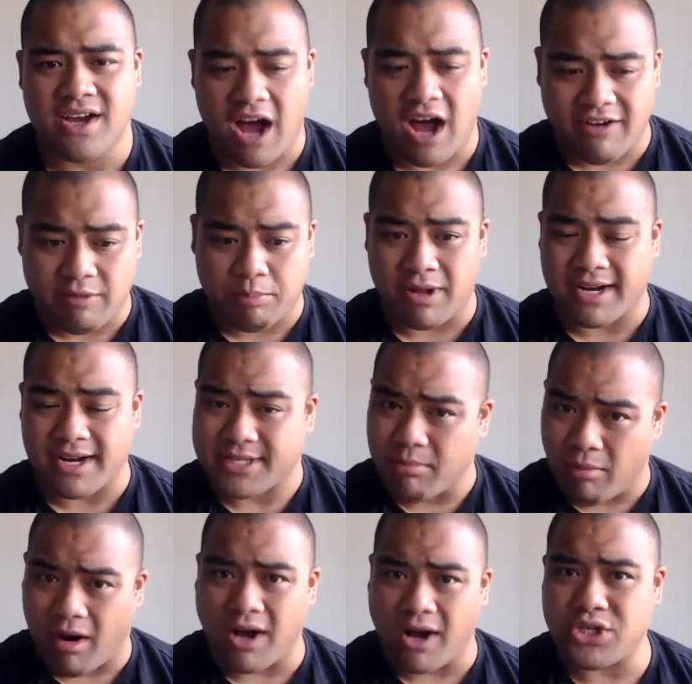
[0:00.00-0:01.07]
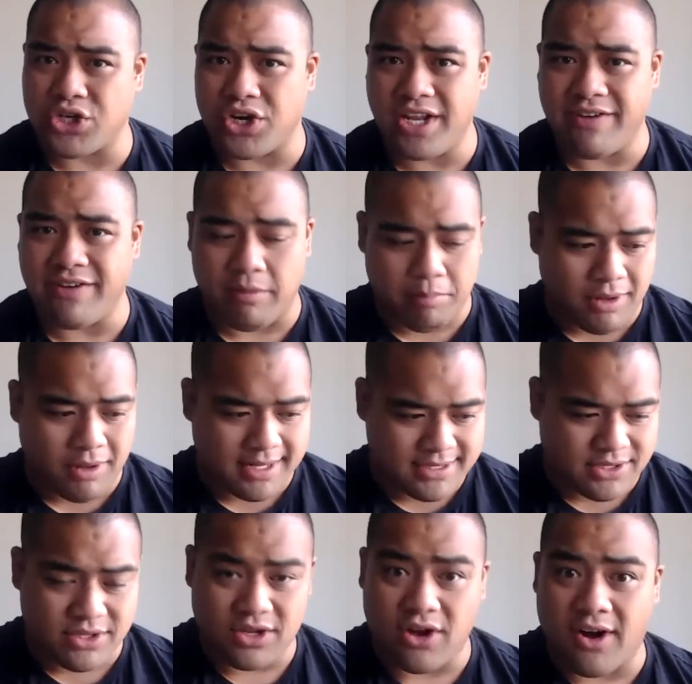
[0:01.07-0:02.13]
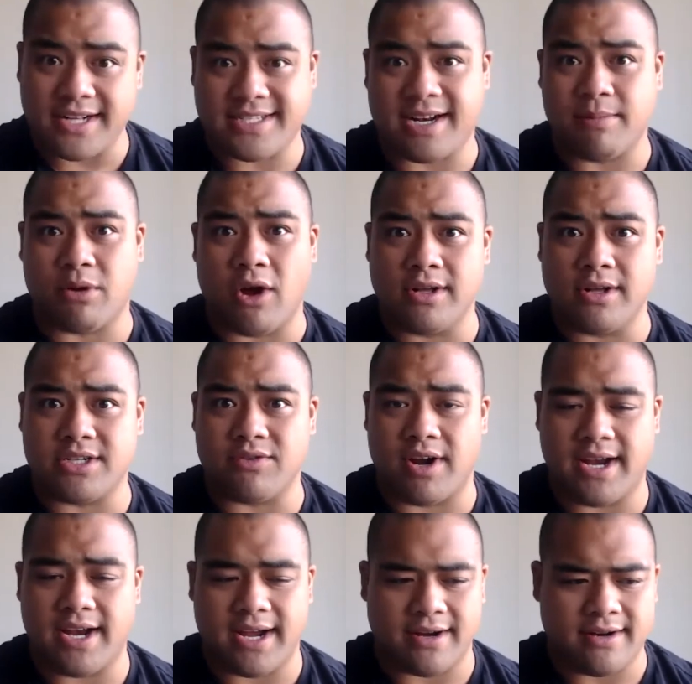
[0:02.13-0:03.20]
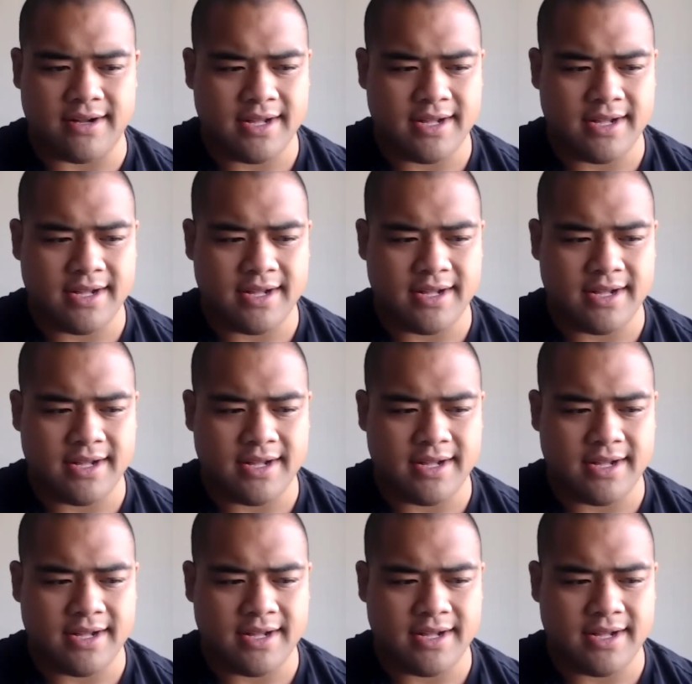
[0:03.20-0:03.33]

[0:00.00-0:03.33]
I've applied it to my journey. I've applied it to the guys that I'm coaching right now.